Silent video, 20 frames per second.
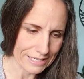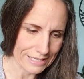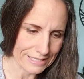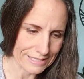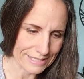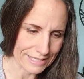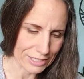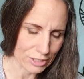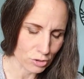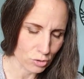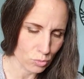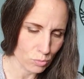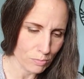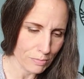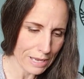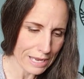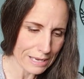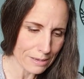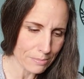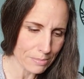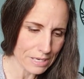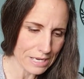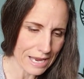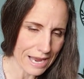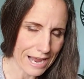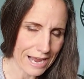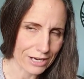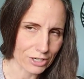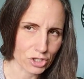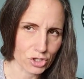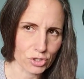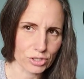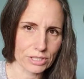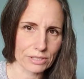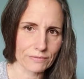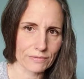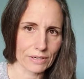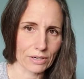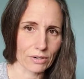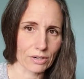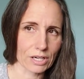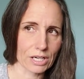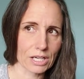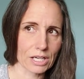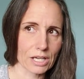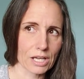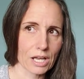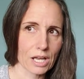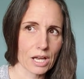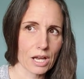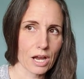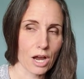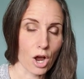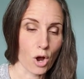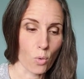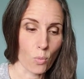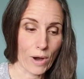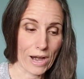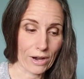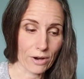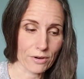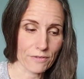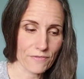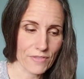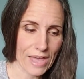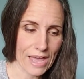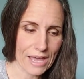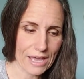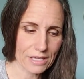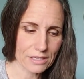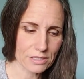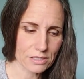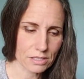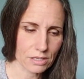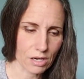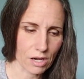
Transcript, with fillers: it's like you may be actually very aware of that,